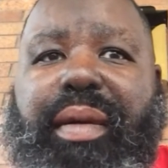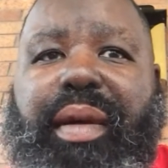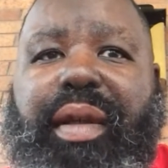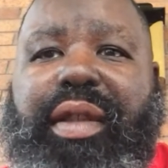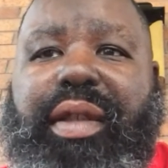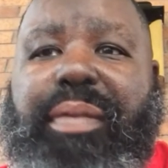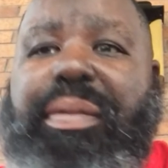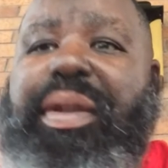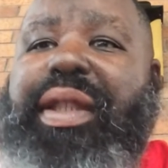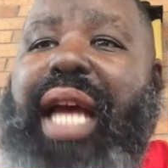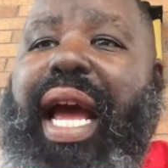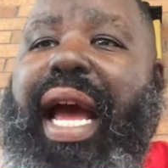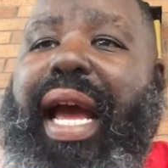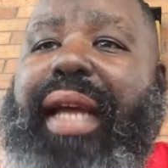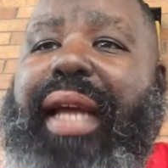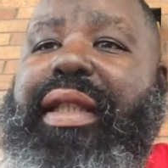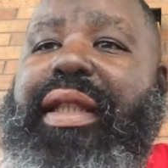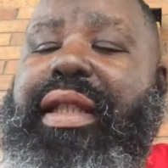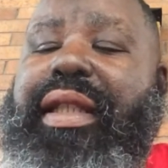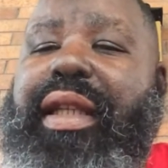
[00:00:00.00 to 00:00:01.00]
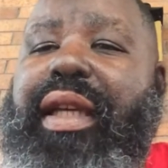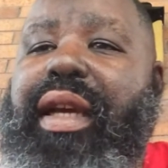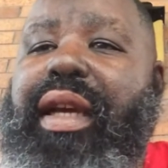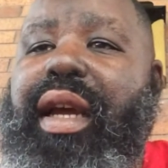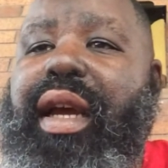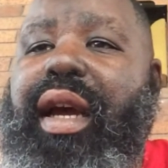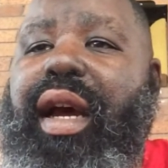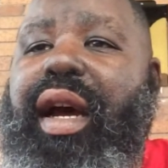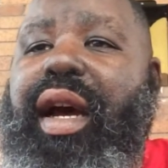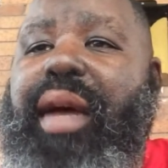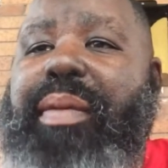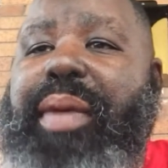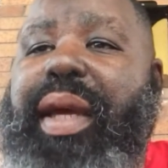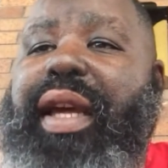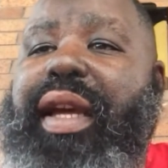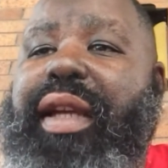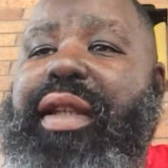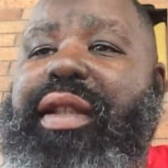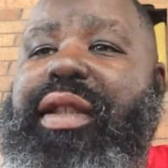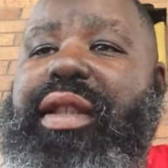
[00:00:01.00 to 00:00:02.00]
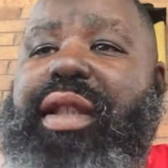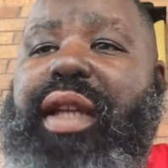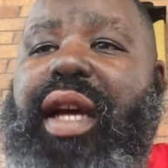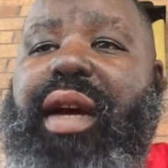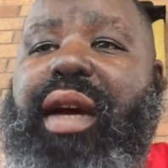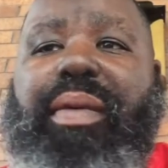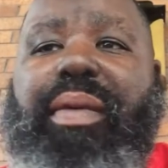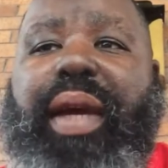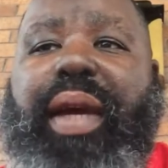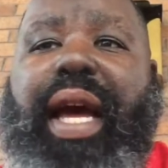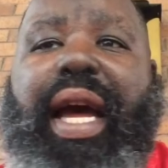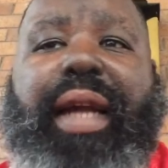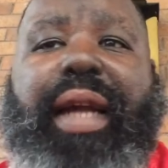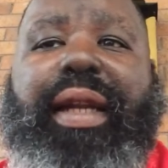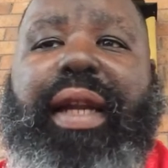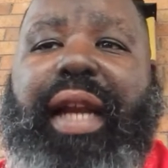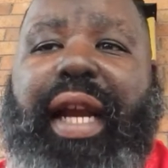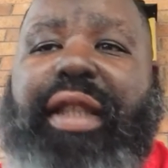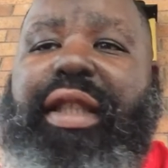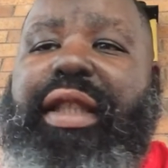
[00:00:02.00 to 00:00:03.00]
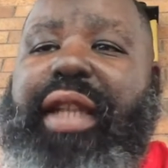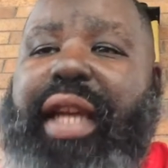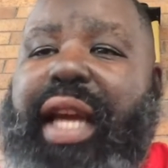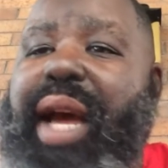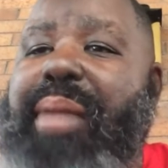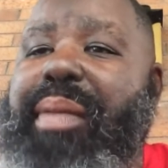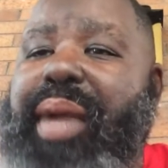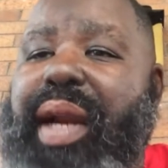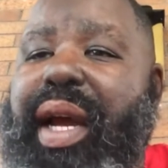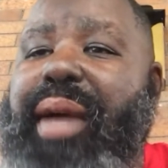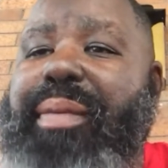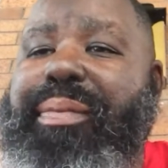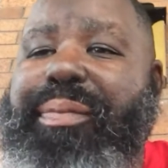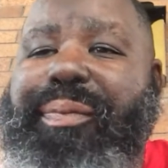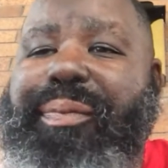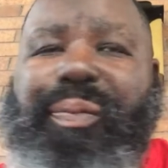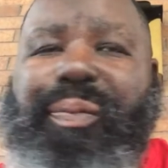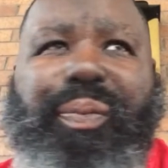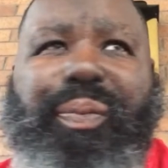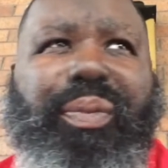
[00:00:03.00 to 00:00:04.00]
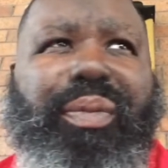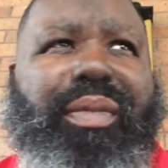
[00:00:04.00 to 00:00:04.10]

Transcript: some signs because we got election day coming up,